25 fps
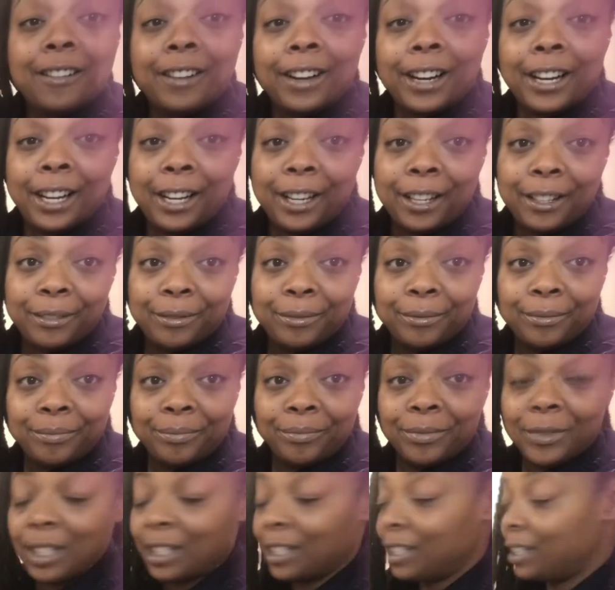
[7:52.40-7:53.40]
right,
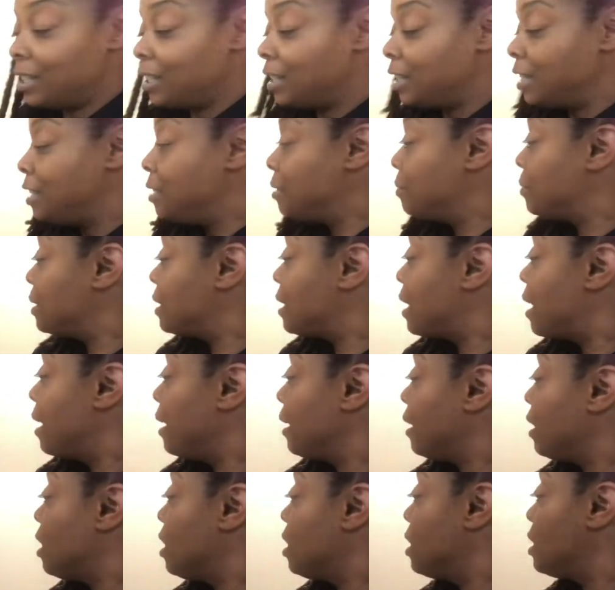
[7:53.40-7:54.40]
and it seems
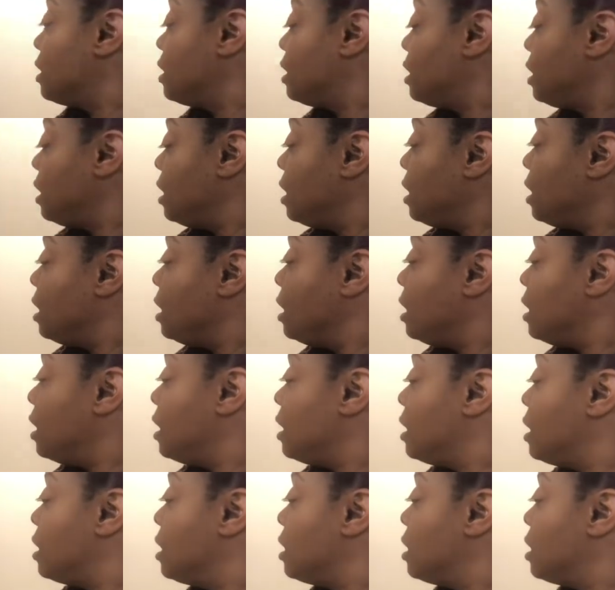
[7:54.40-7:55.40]
like our
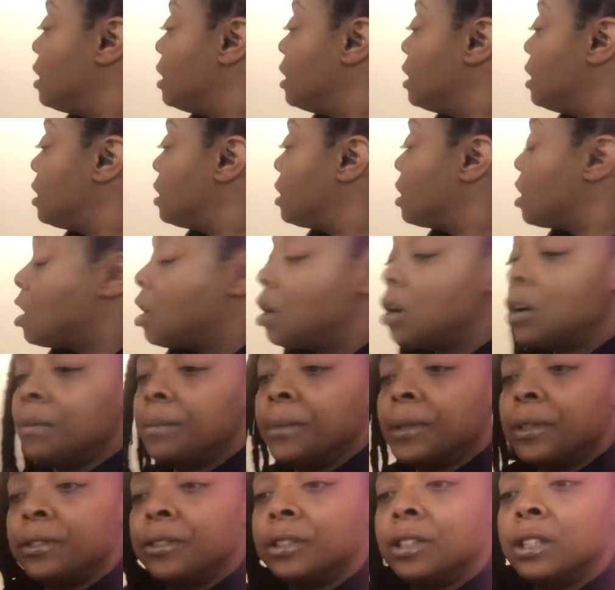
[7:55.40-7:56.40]
tea is
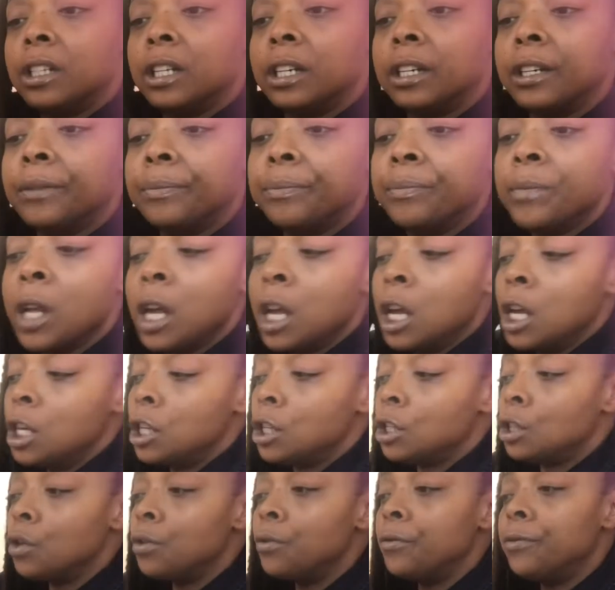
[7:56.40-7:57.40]
almost done.
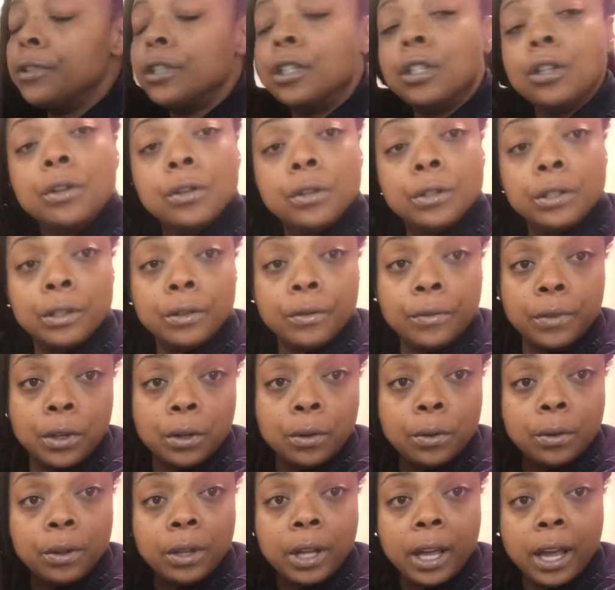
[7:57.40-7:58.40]
So for those of
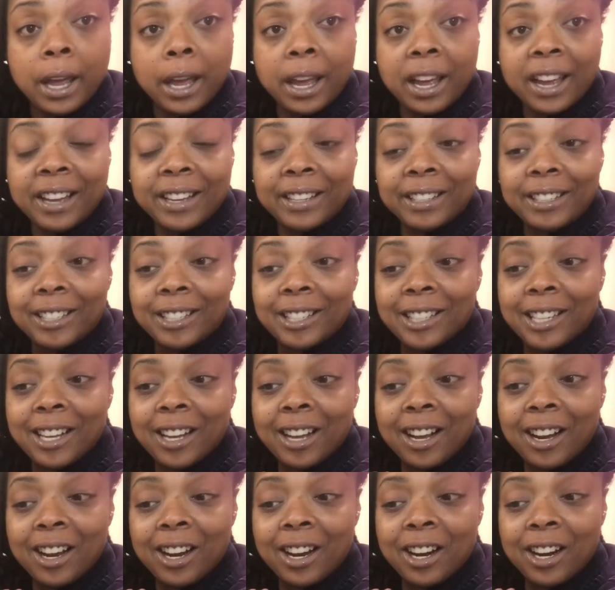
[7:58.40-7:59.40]
you that
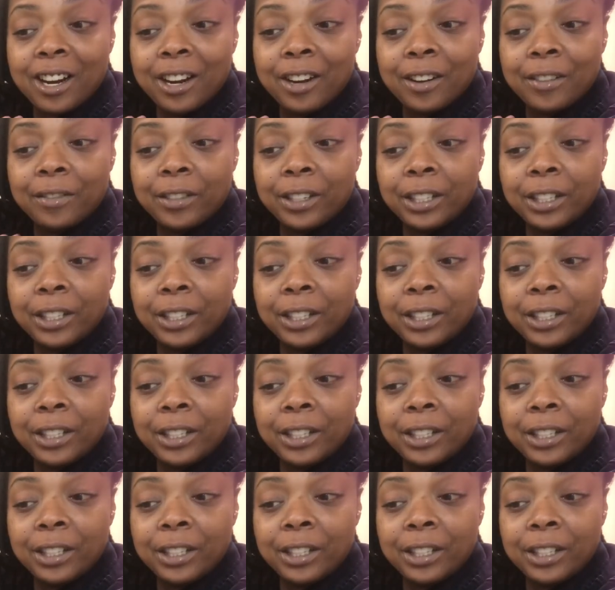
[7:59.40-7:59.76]
are